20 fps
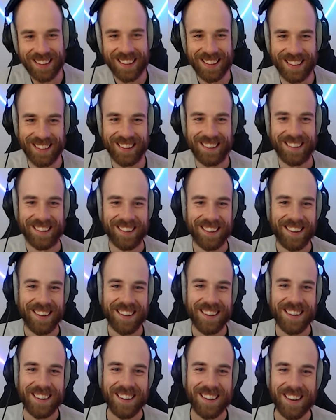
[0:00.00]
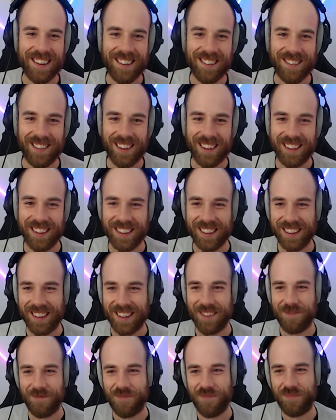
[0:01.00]

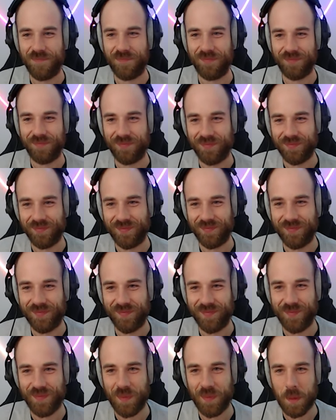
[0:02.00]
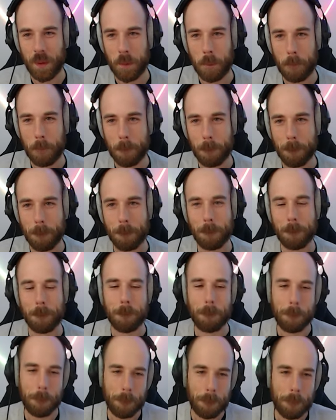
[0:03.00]

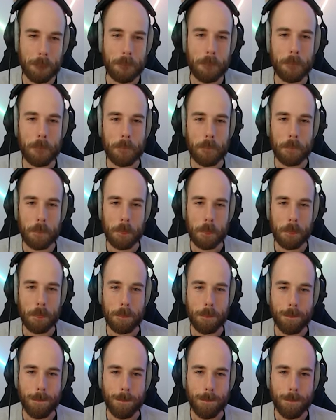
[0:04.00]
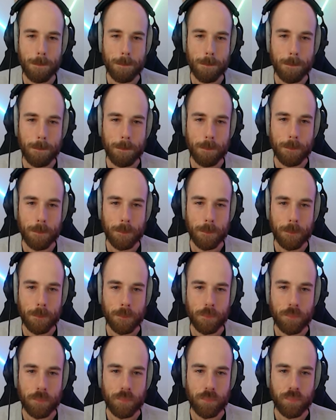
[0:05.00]

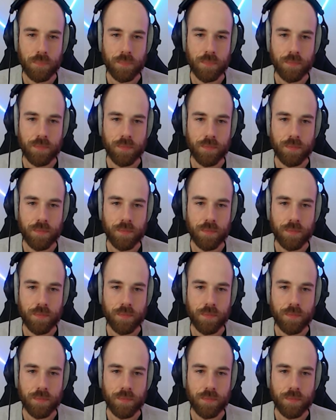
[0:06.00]
The person shown says nothing.